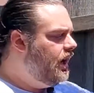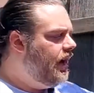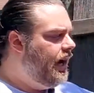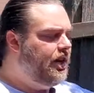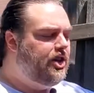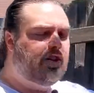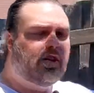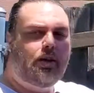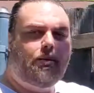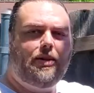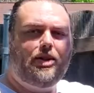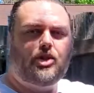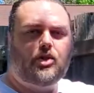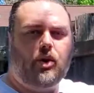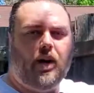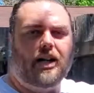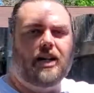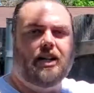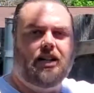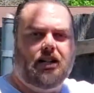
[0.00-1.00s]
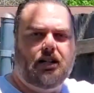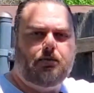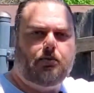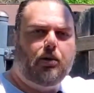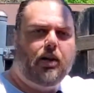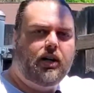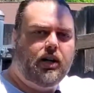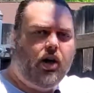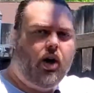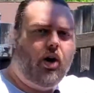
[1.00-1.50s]
and you're going to be striking this
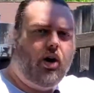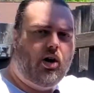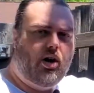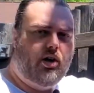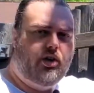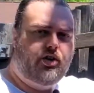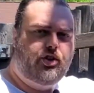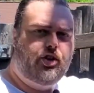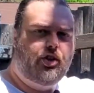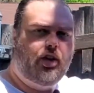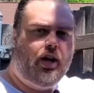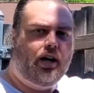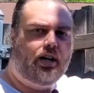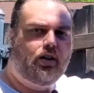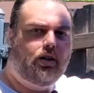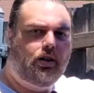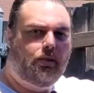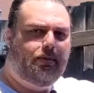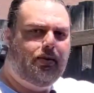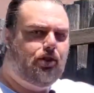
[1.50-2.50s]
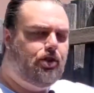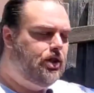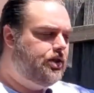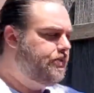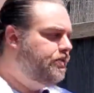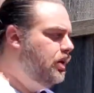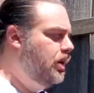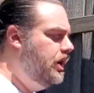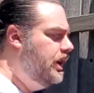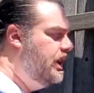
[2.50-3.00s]
pretty hard. You're not going to be just
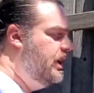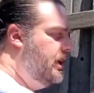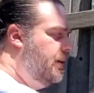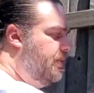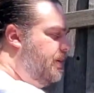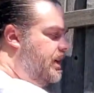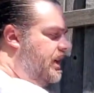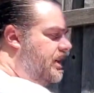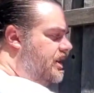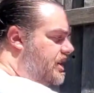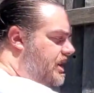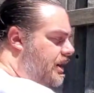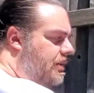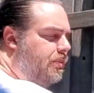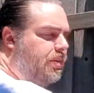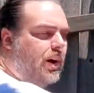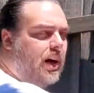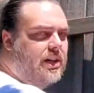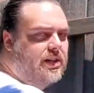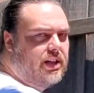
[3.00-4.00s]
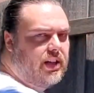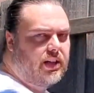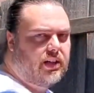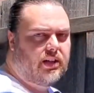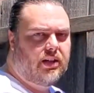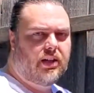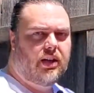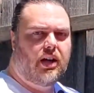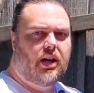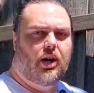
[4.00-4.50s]
putting it up against it and pressing,
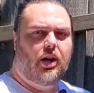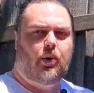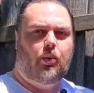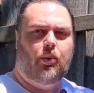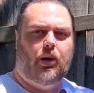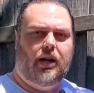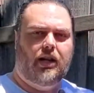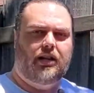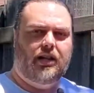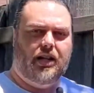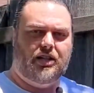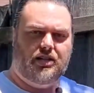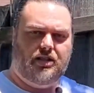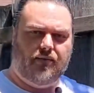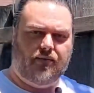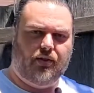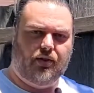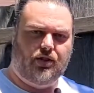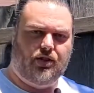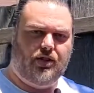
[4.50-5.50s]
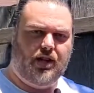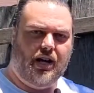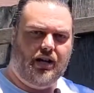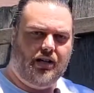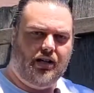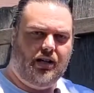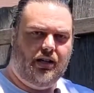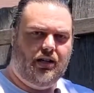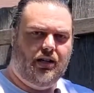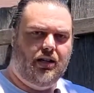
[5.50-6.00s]
right? That's the first
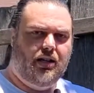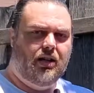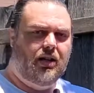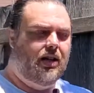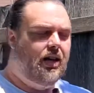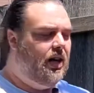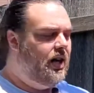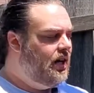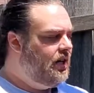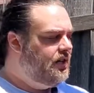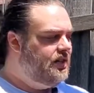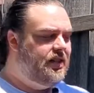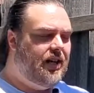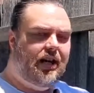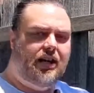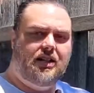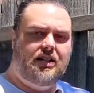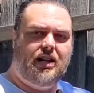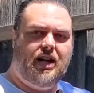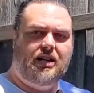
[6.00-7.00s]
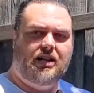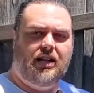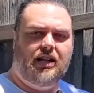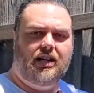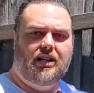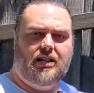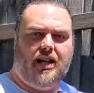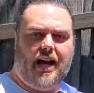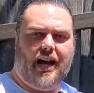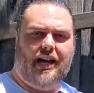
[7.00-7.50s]
technique. Second technique
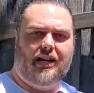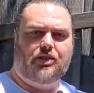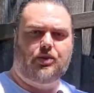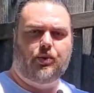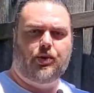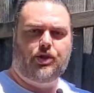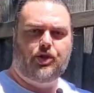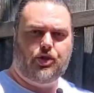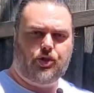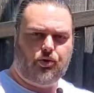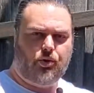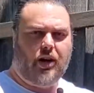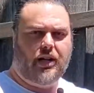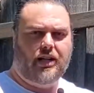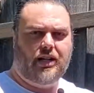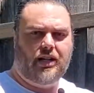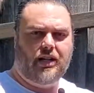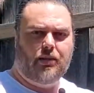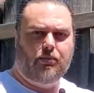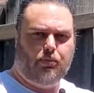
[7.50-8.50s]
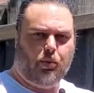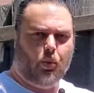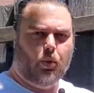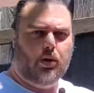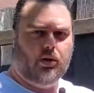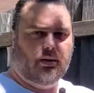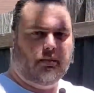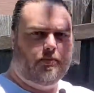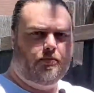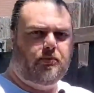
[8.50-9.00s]
is actually striking the
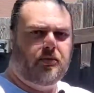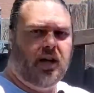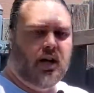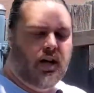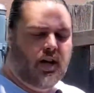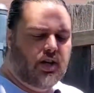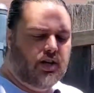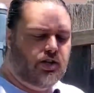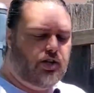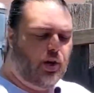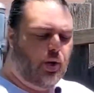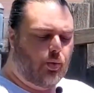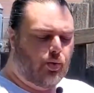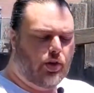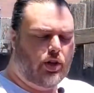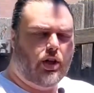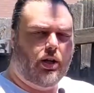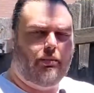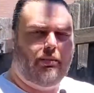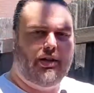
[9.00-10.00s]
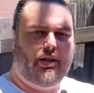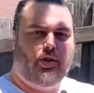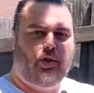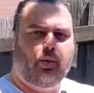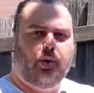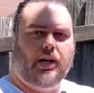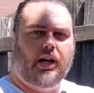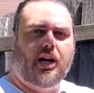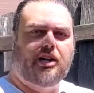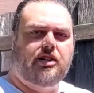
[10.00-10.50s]
board. So you're going to be
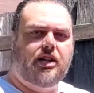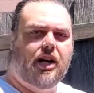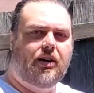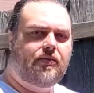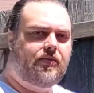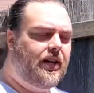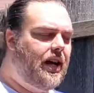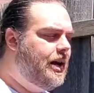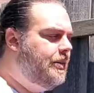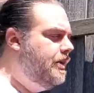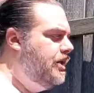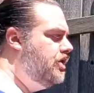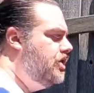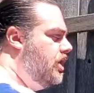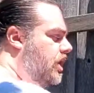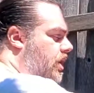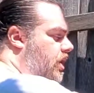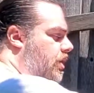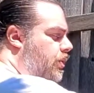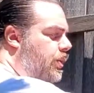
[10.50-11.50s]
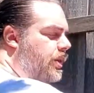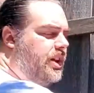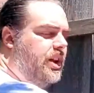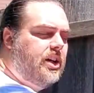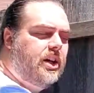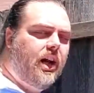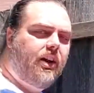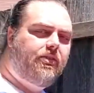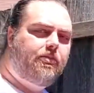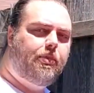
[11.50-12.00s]
doing enough damage with
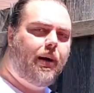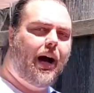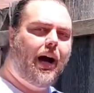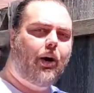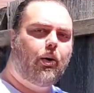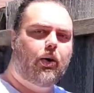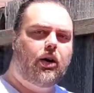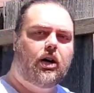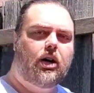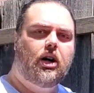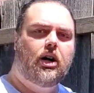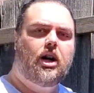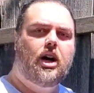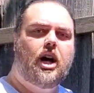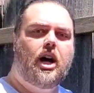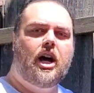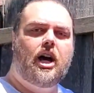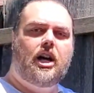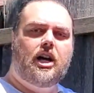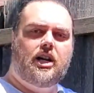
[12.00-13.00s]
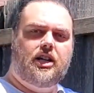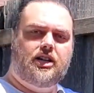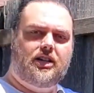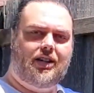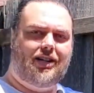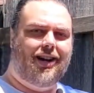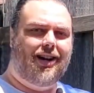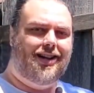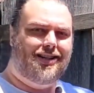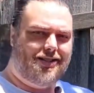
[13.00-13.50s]
enough power to
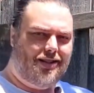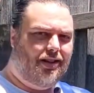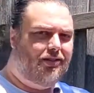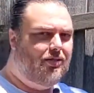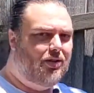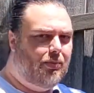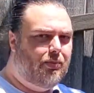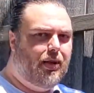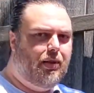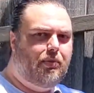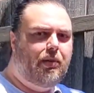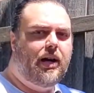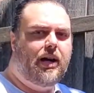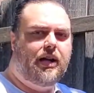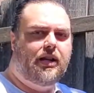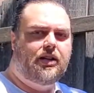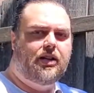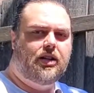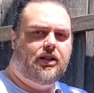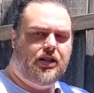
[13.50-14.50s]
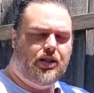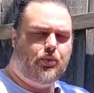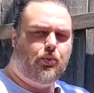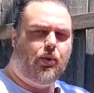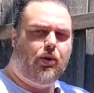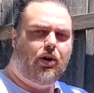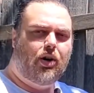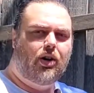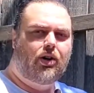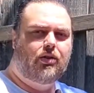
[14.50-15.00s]
cause a little bit of pain. This
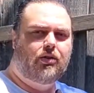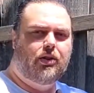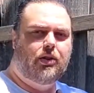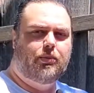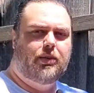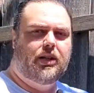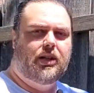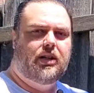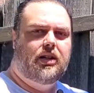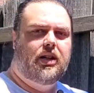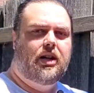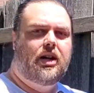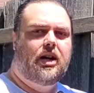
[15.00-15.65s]
will hurt a little bit.